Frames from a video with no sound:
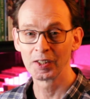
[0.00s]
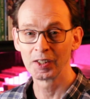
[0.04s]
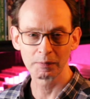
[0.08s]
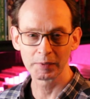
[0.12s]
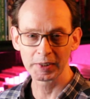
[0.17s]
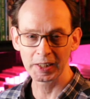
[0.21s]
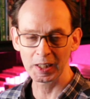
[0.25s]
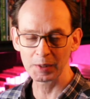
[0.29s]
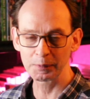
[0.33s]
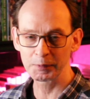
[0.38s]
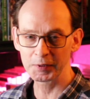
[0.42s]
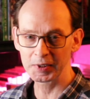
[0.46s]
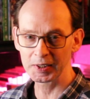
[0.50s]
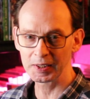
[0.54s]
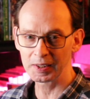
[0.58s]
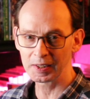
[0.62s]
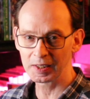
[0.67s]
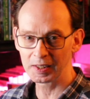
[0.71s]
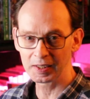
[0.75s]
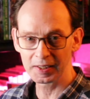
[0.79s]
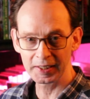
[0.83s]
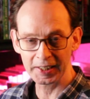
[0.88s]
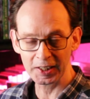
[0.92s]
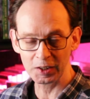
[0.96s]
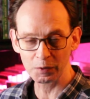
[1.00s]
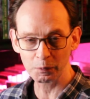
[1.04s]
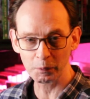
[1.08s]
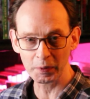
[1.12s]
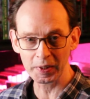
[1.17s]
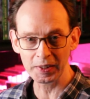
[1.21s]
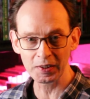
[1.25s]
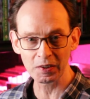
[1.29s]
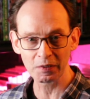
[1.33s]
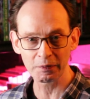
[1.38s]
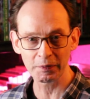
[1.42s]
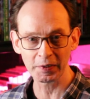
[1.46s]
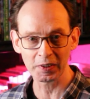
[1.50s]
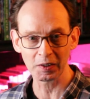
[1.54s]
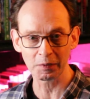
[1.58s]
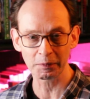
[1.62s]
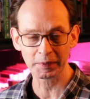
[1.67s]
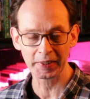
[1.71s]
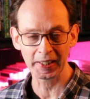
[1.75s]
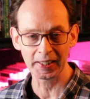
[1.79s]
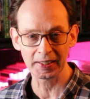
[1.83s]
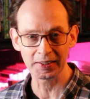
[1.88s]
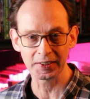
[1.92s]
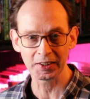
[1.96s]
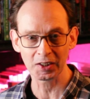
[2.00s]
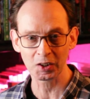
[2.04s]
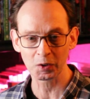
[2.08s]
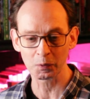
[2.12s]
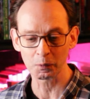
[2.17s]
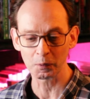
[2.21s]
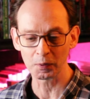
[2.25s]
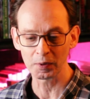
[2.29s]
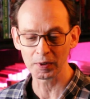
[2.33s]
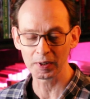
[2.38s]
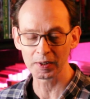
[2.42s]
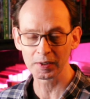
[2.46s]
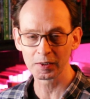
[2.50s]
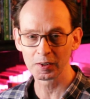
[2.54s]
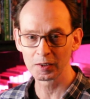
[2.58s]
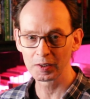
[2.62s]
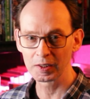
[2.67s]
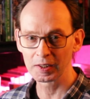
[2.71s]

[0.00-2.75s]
Gibson did win the Philip K. Dick Award